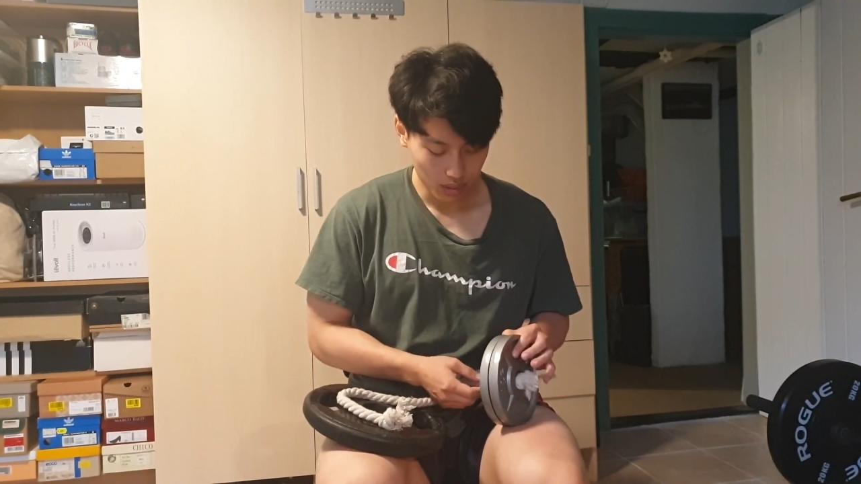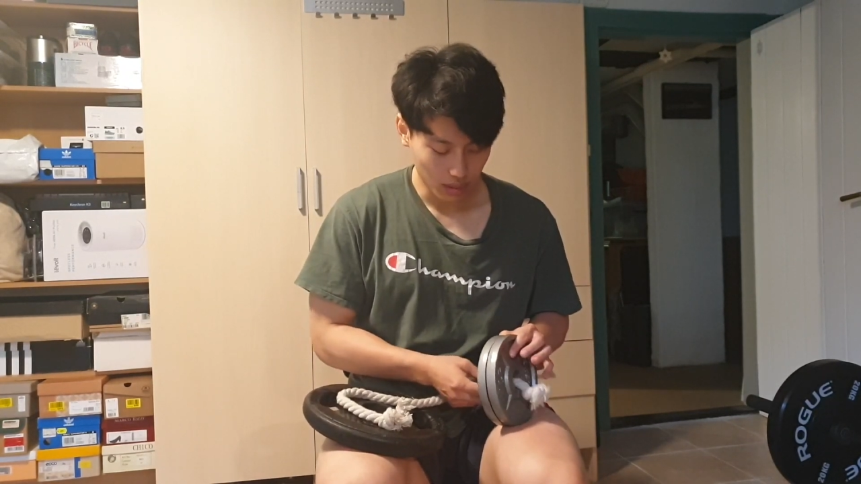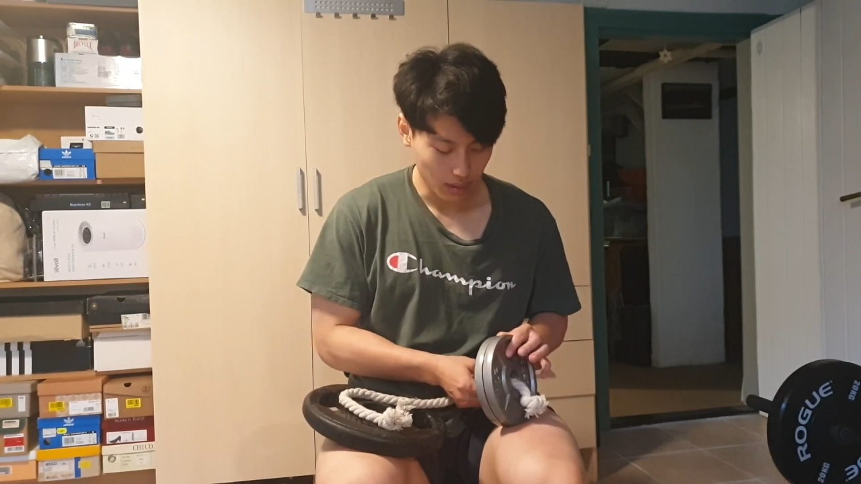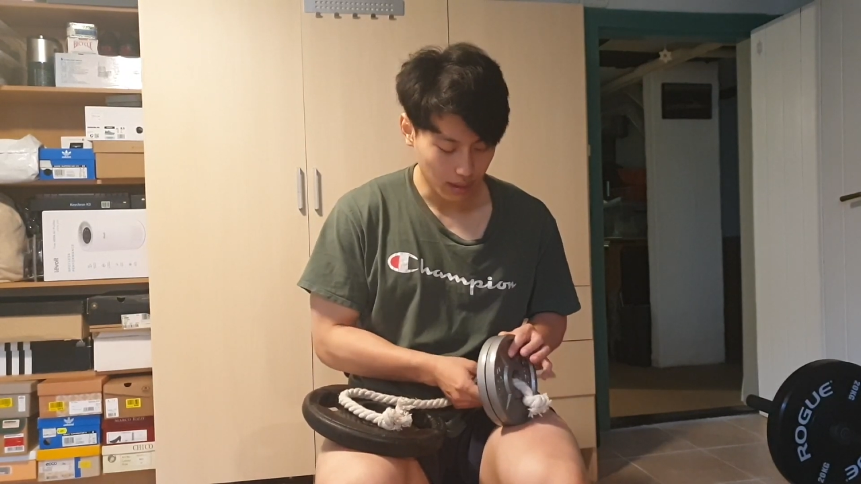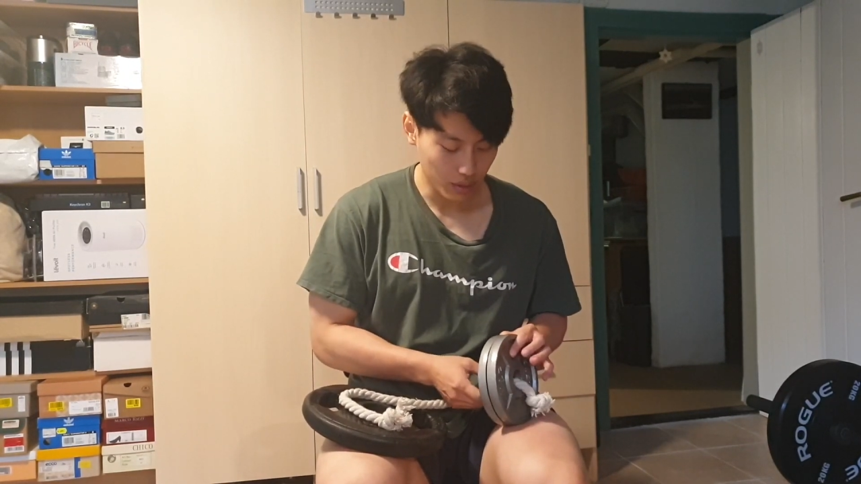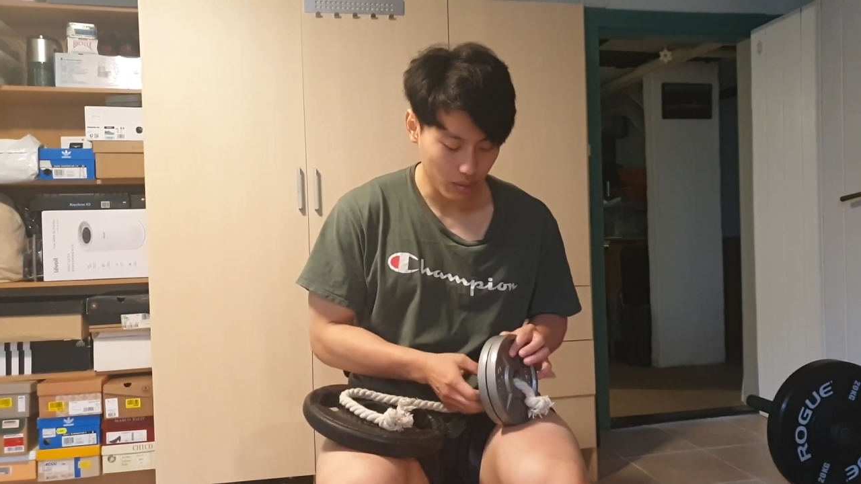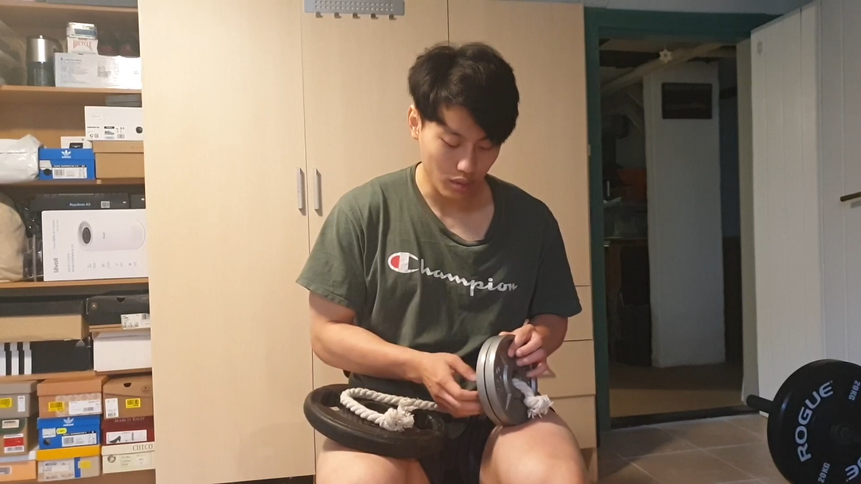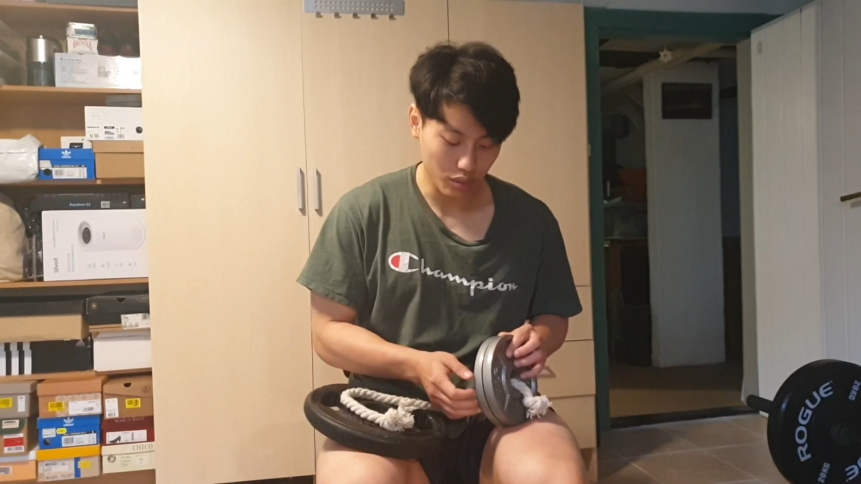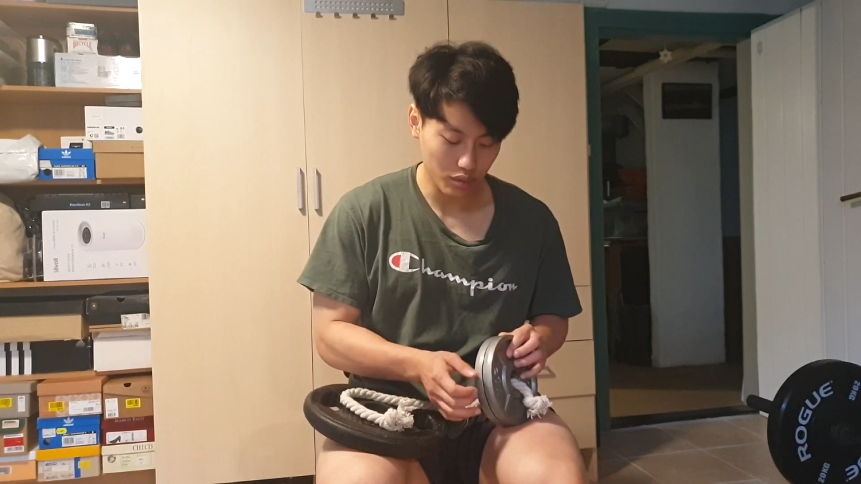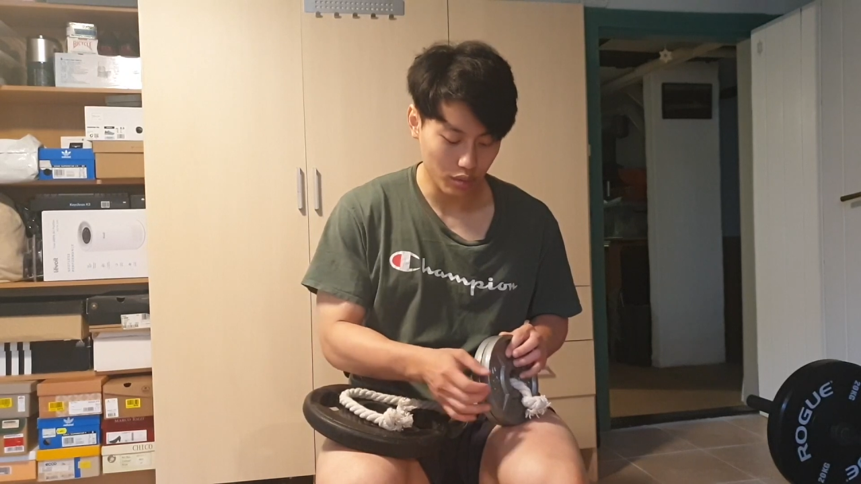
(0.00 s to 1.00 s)
I guess you can
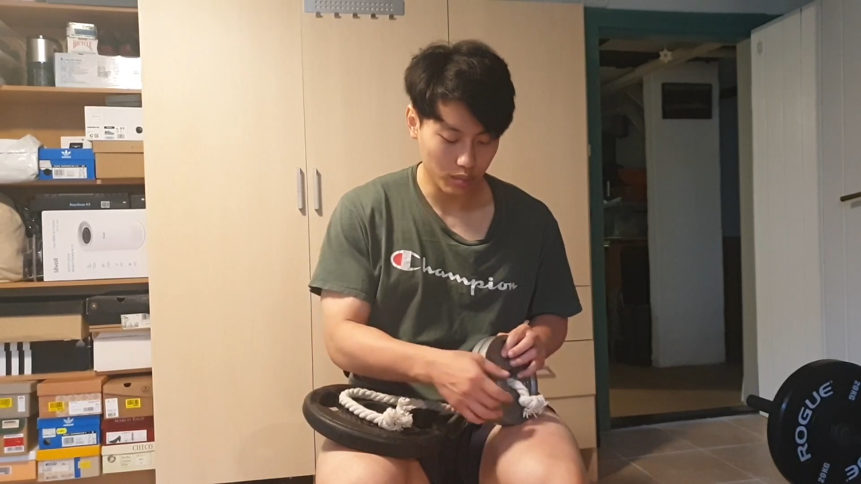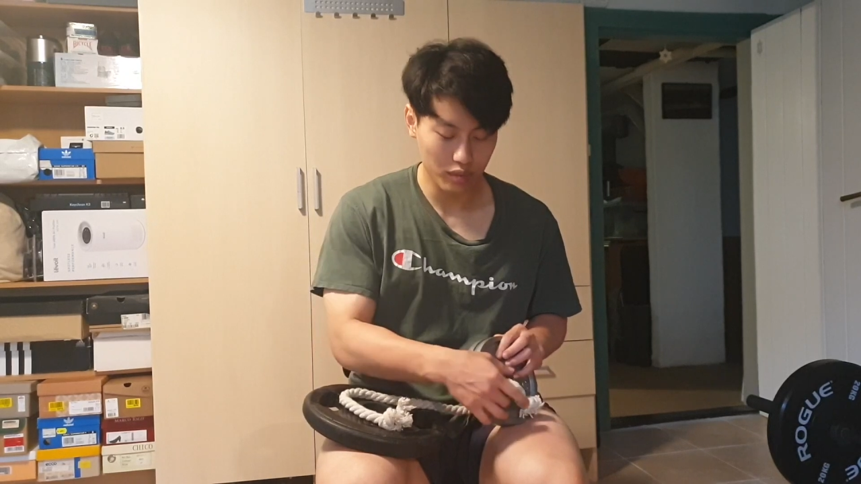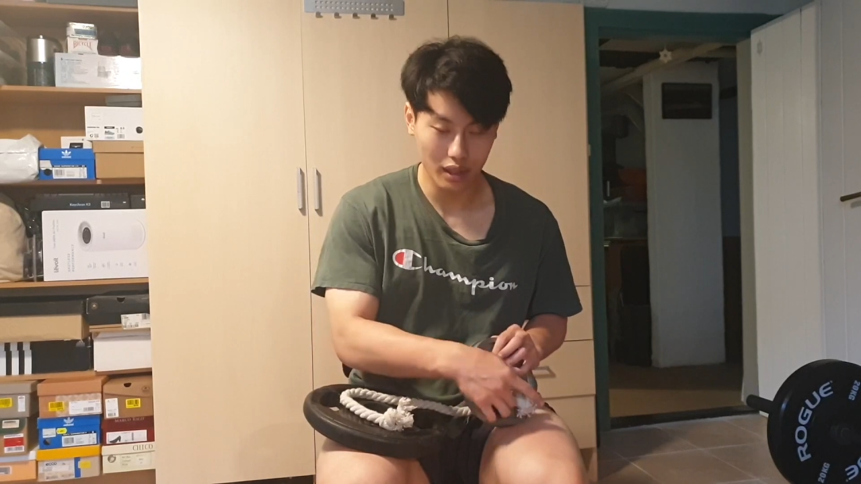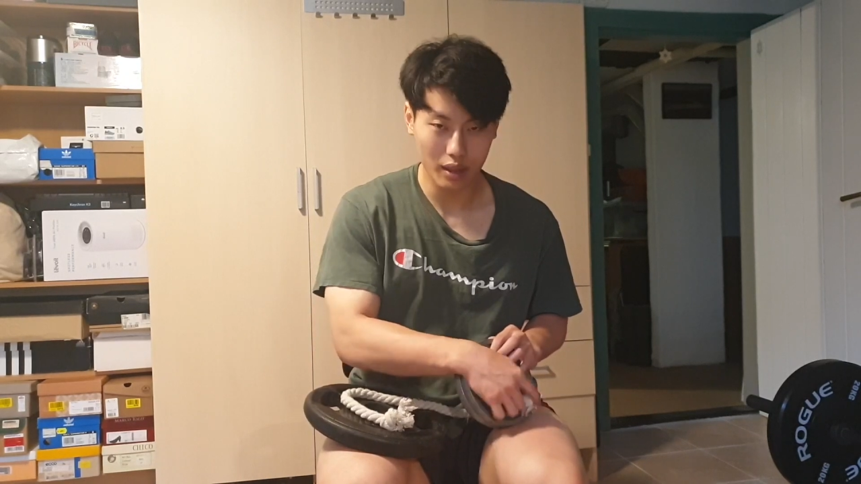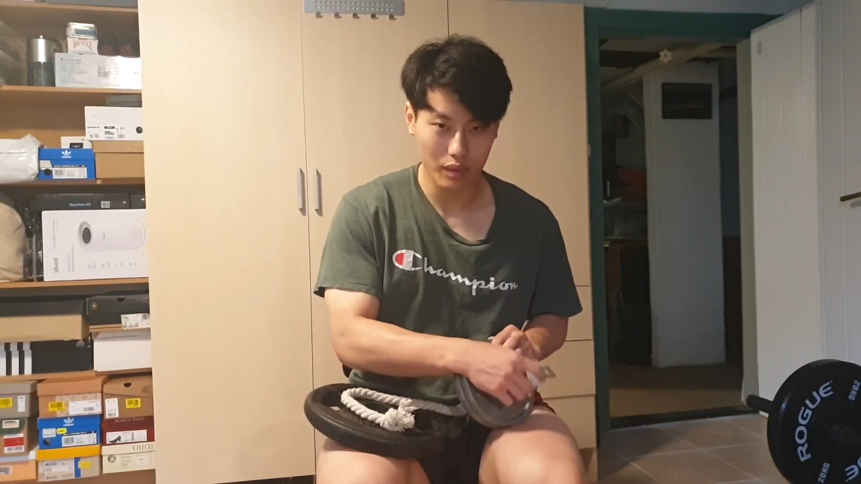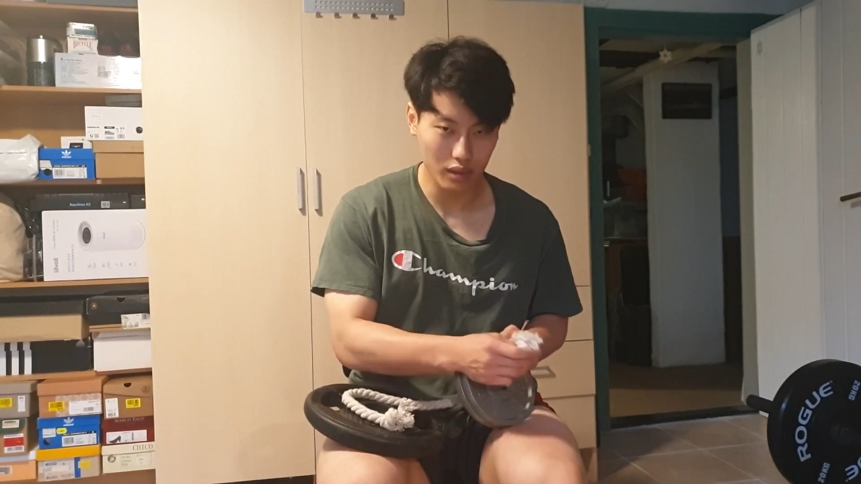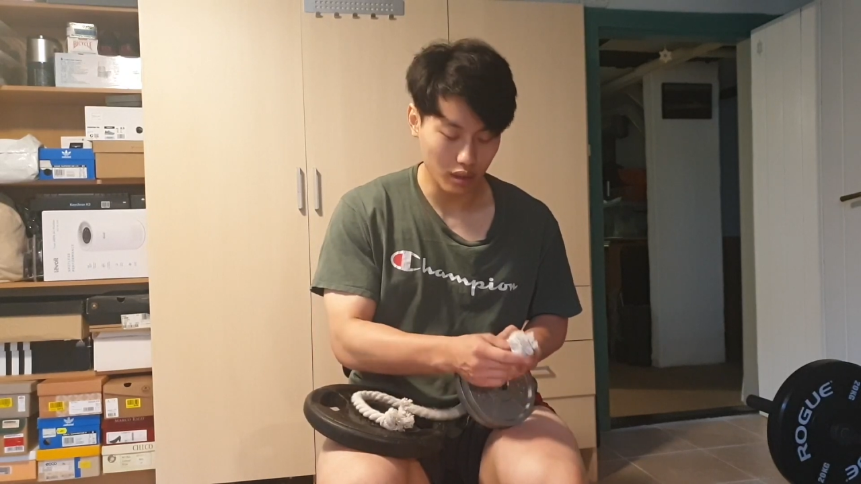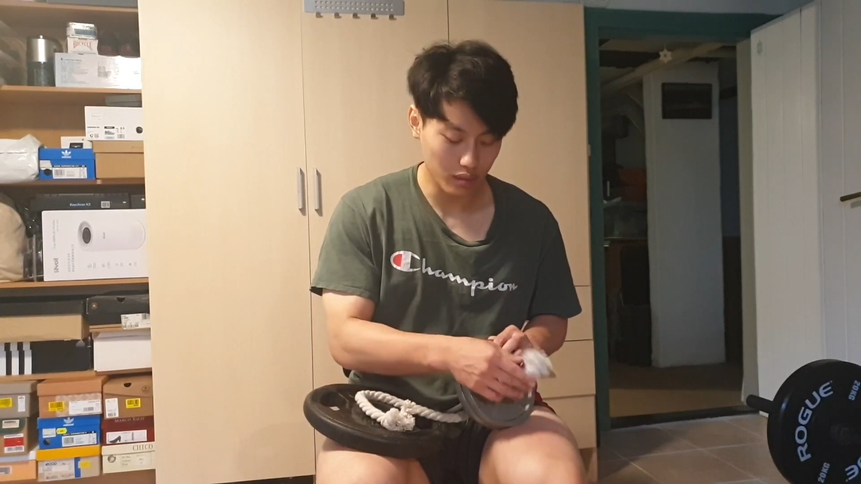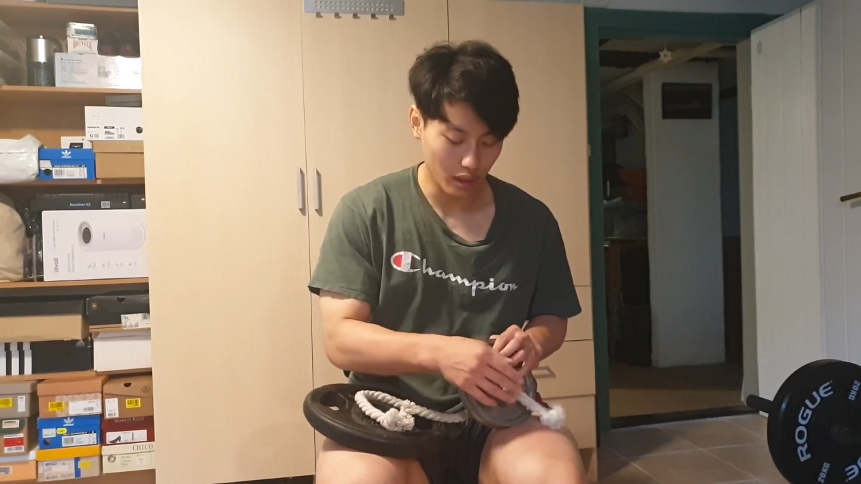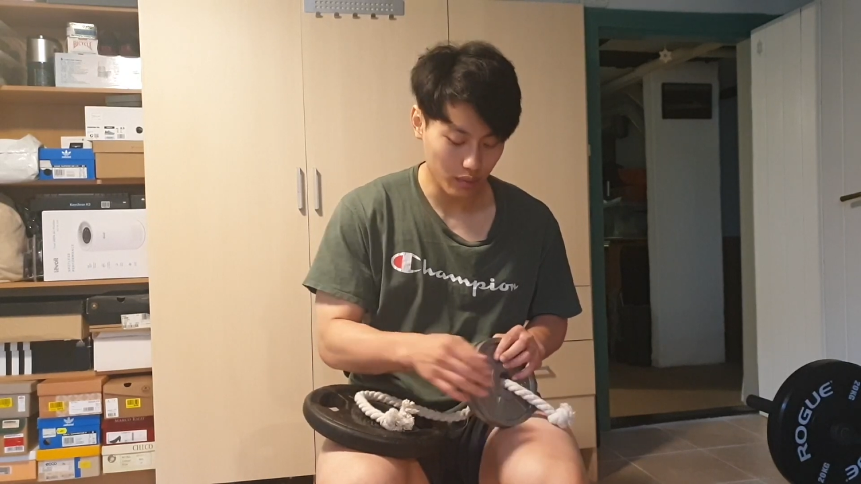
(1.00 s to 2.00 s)
also tie up the
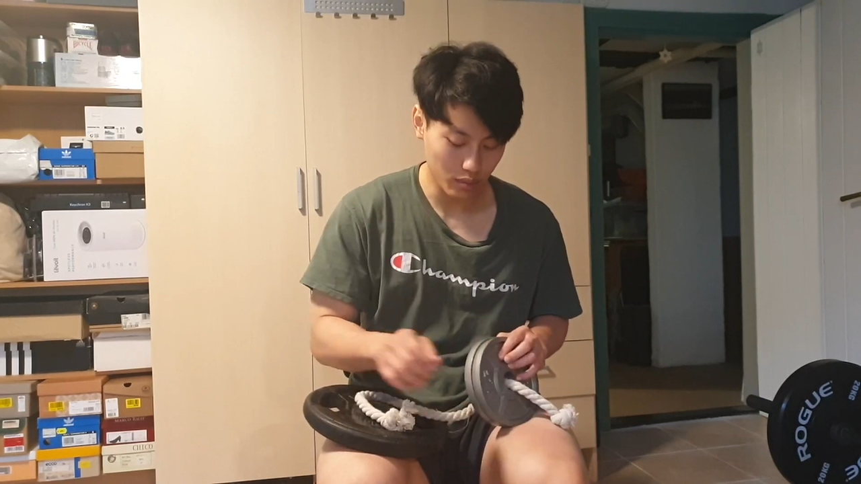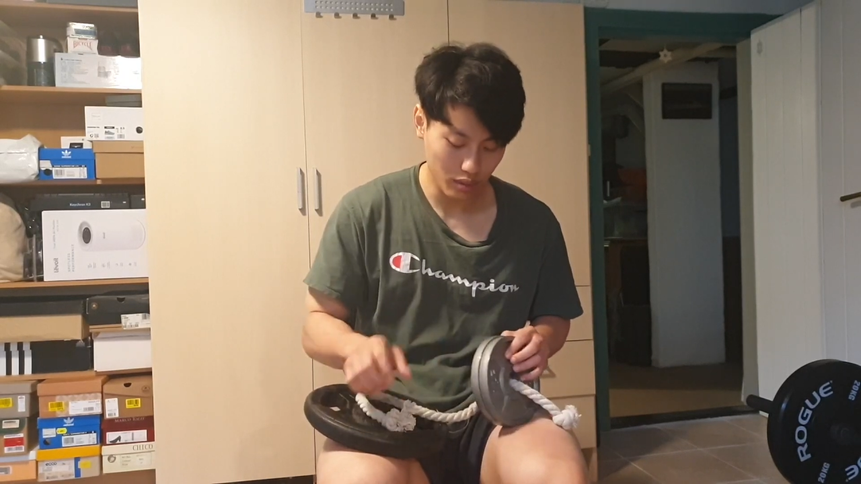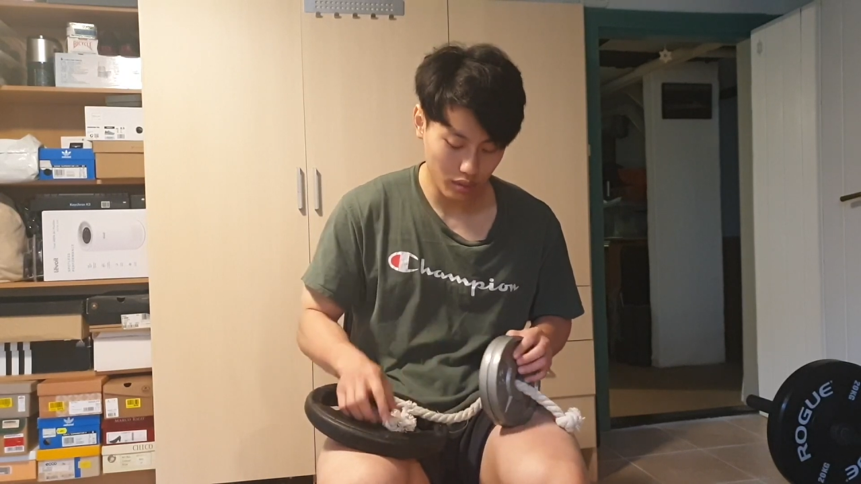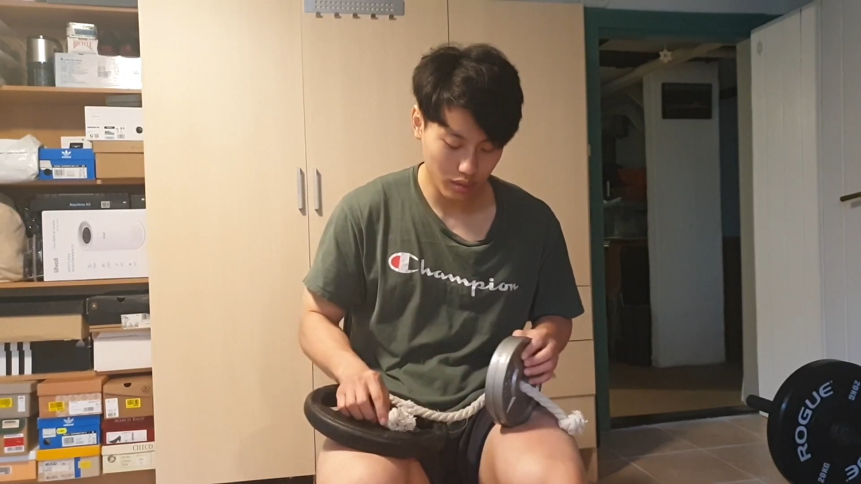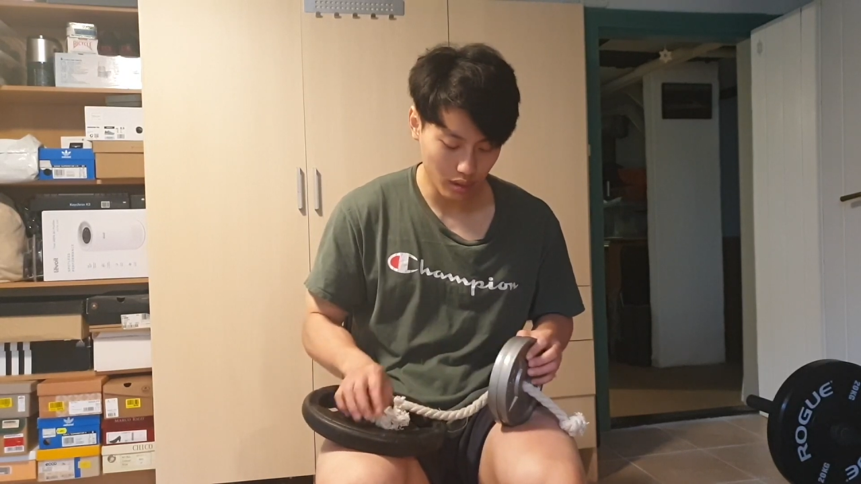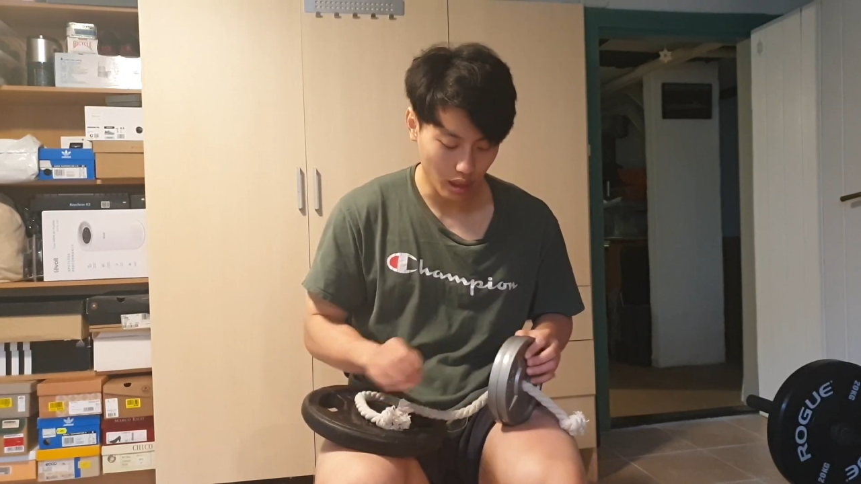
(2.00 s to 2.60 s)
knots afterwards,